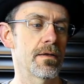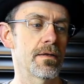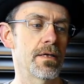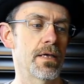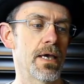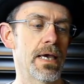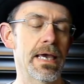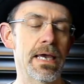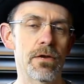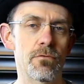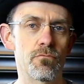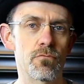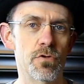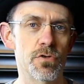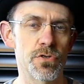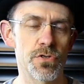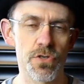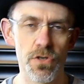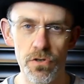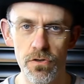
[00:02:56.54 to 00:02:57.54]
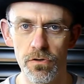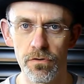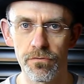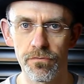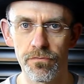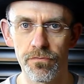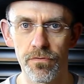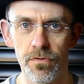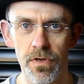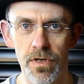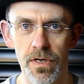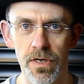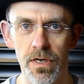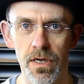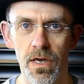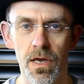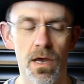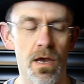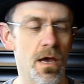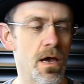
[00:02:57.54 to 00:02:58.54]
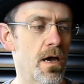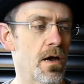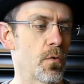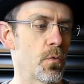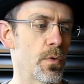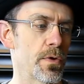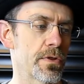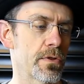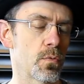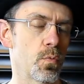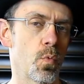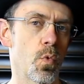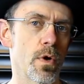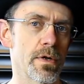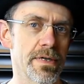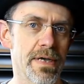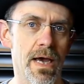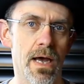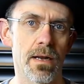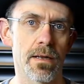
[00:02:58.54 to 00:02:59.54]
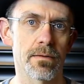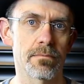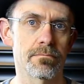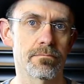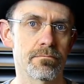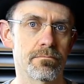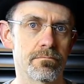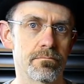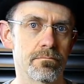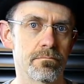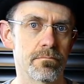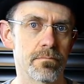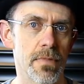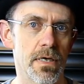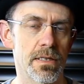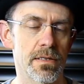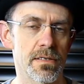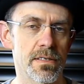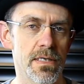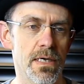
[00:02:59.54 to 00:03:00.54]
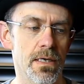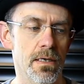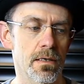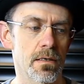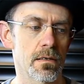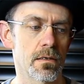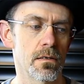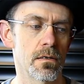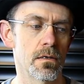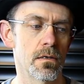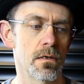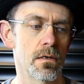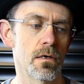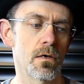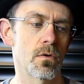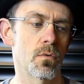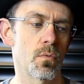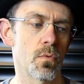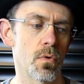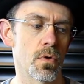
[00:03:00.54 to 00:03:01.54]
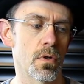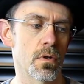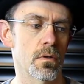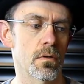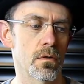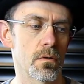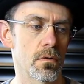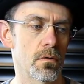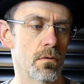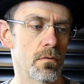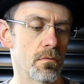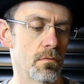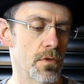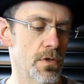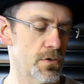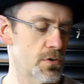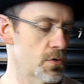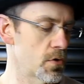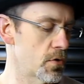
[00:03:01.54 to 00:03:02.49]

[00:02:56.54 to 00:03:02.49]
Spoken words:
you hit reserve with 1 gallon in the tank. Well, there's